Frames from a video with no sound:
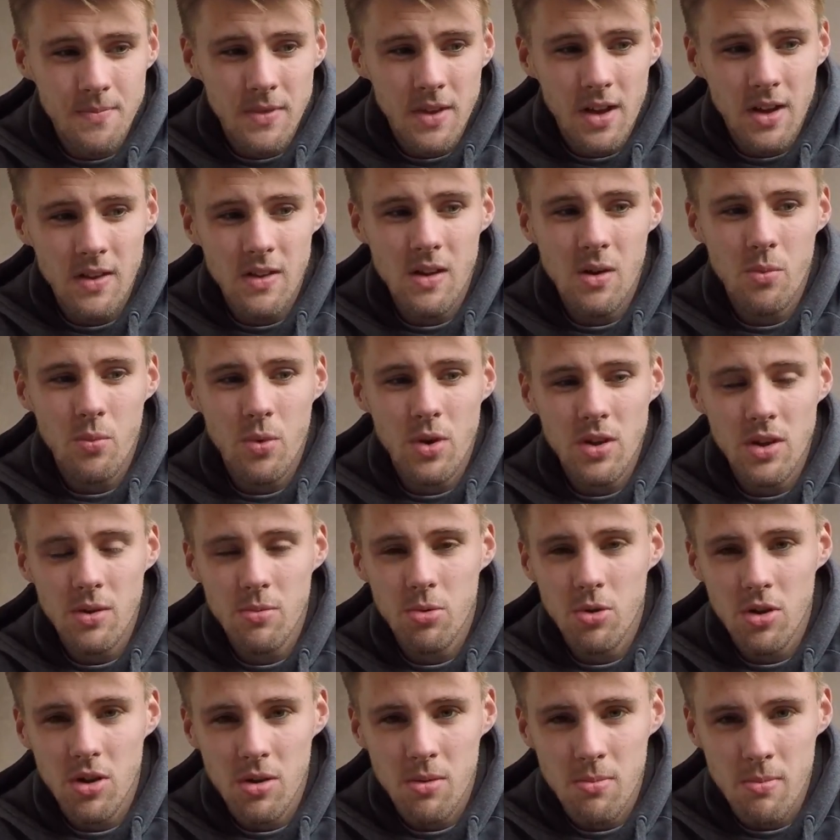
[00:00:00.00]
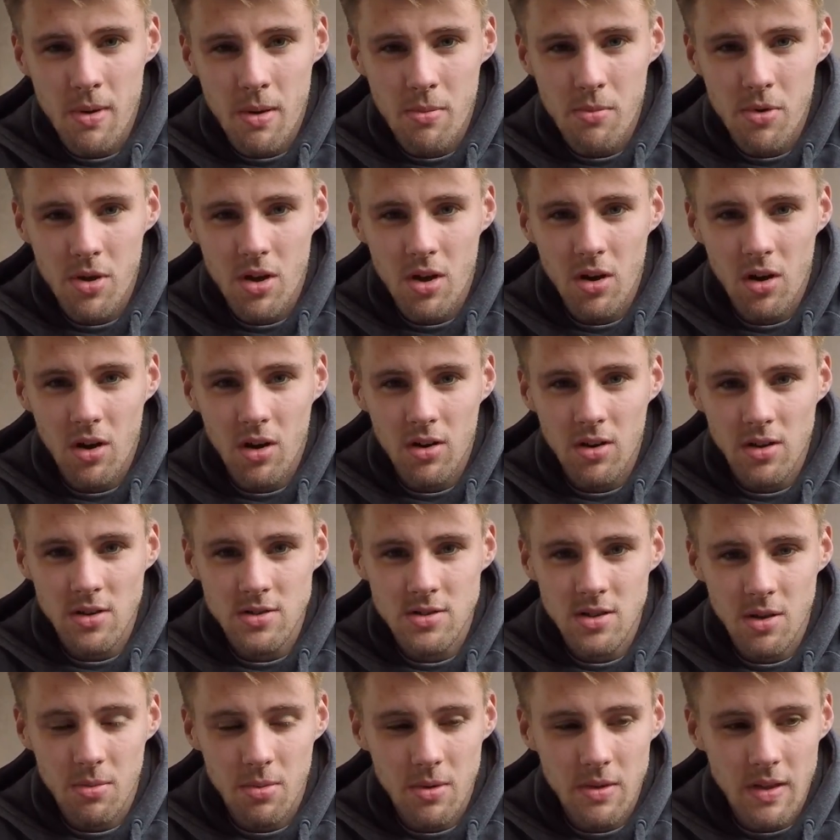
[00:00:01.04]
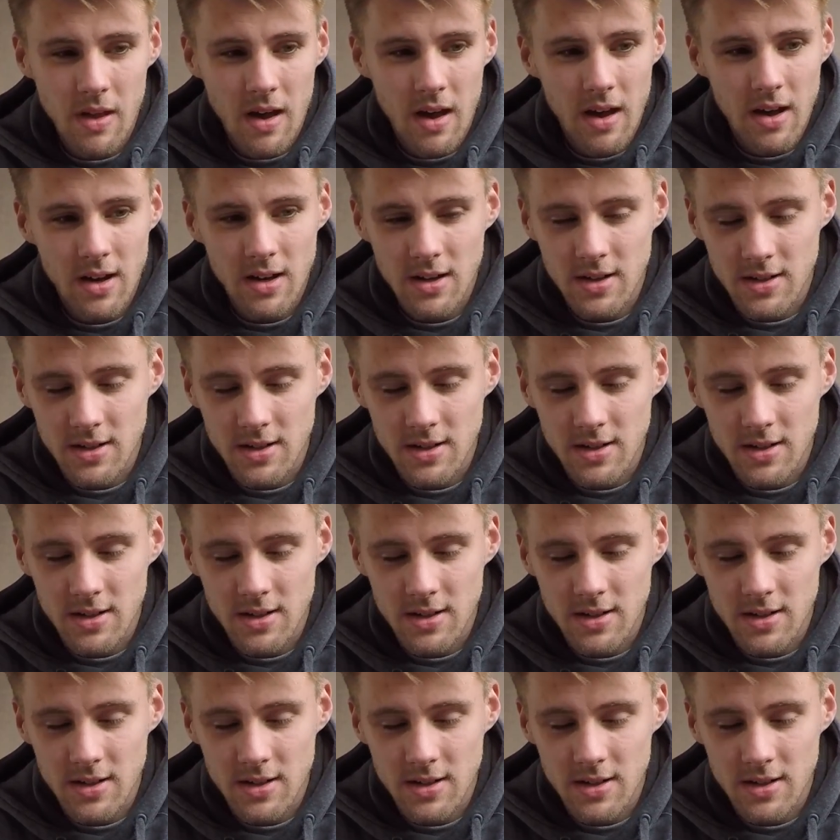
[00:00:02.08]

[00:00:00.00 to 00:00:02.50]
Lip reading: and then when you put your memory card on top of that,